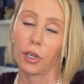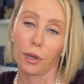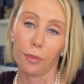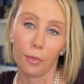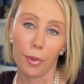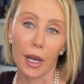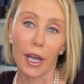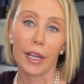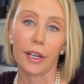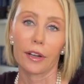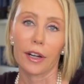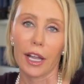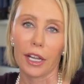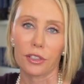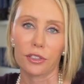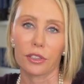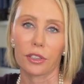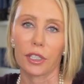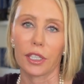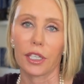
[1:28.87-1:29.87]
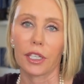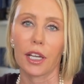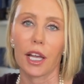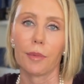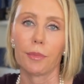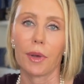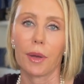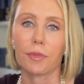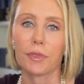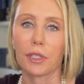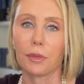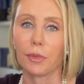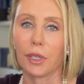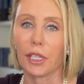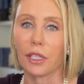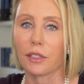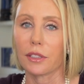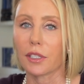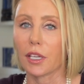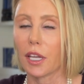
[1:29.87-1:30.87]
or a buyer actually come up to
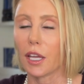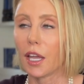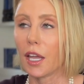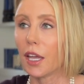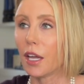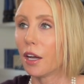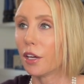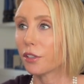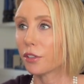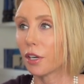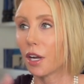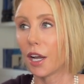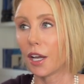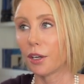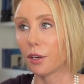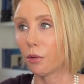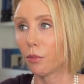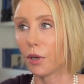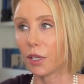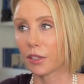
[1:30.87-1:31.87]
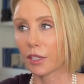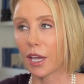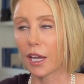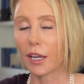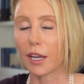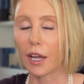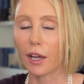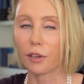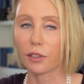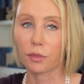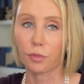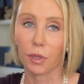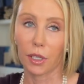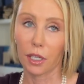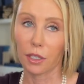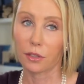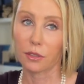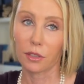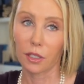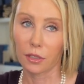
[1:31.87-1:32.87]
me and say, hey, Audra, I don't want that house
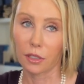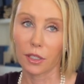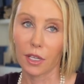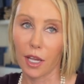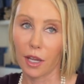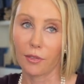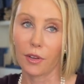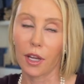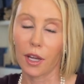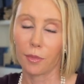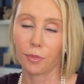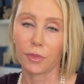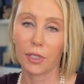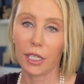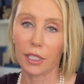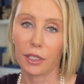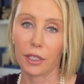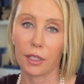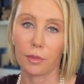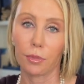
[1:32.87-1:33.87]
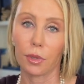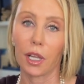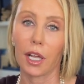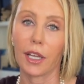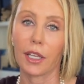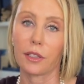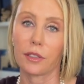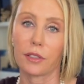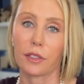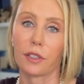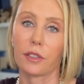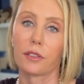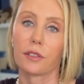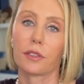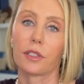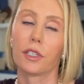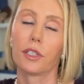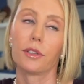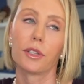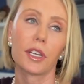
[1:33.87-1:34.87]
because it doesn't have updated
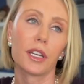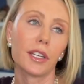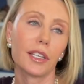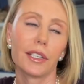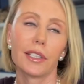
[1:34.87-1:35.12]
appliances. You,